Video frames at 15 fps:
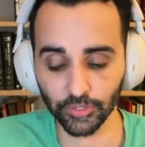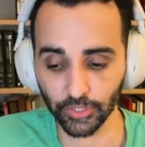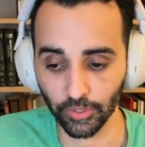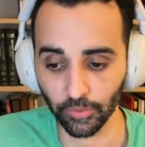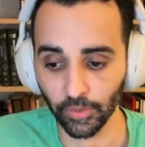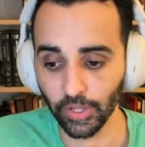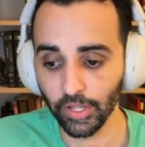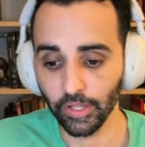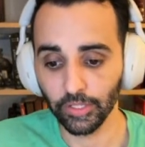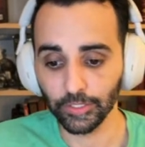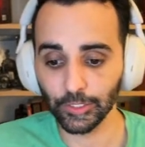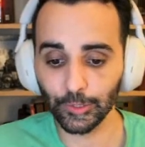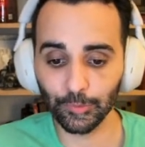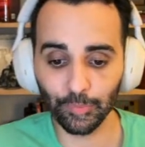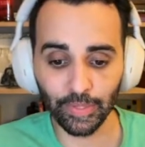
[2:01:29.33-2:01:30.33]
So
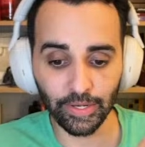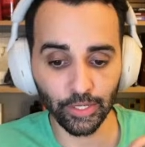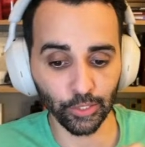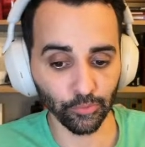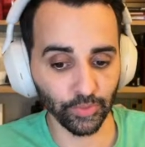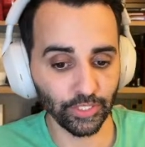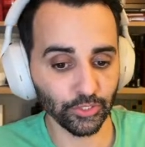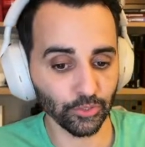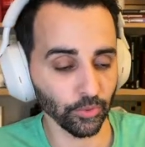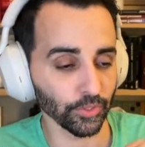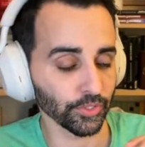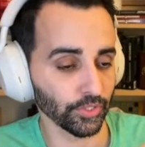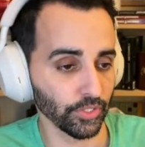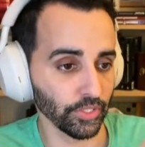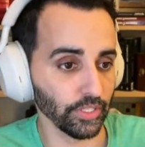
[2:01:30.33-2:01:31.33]
spinning a
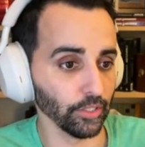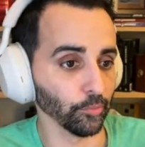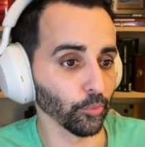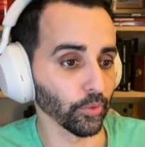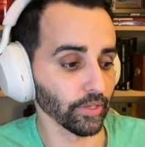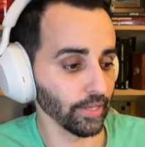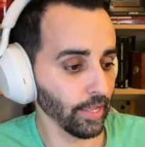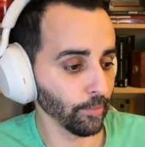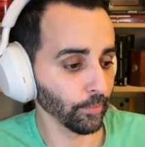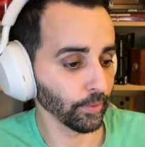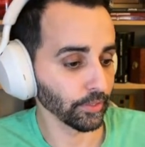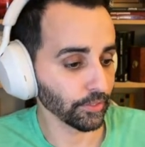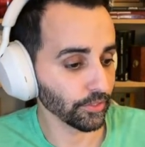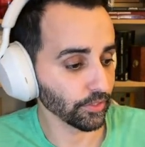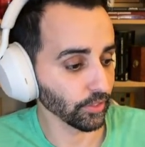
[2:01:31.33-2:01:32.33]
resource to deal more
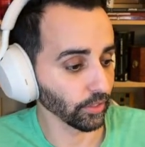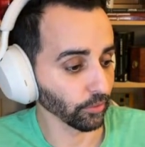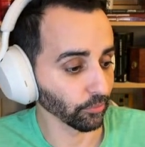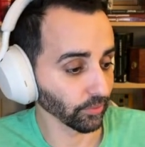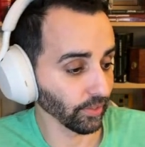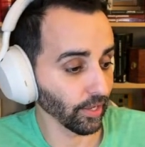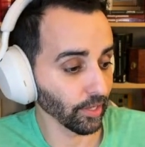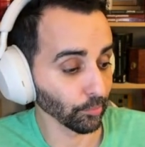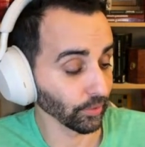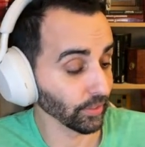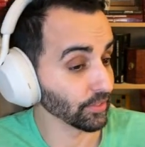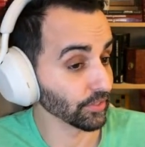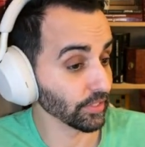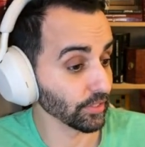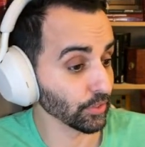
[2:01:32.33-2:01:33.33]
damage reliably
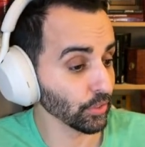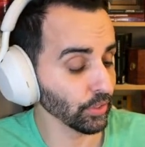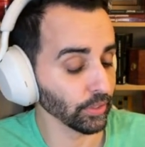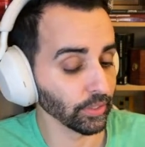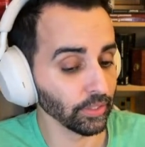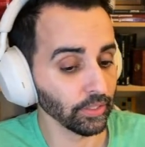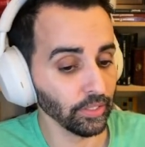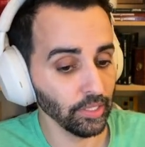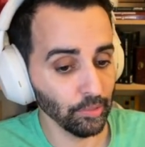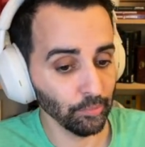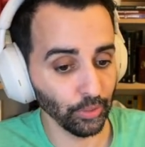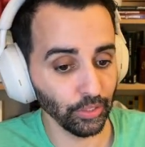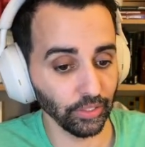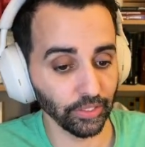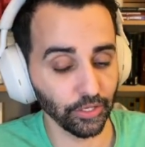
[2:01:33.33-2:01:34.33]
is good,
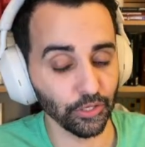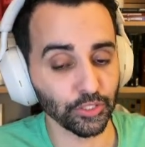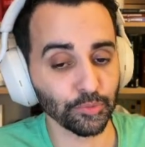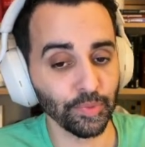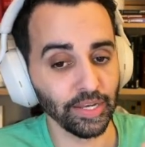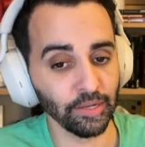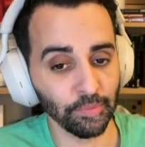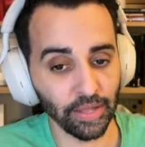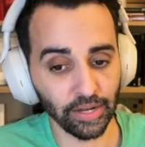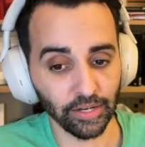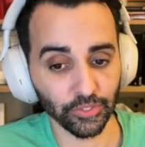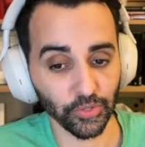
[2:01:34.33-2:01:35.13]
but like you're spinning mana.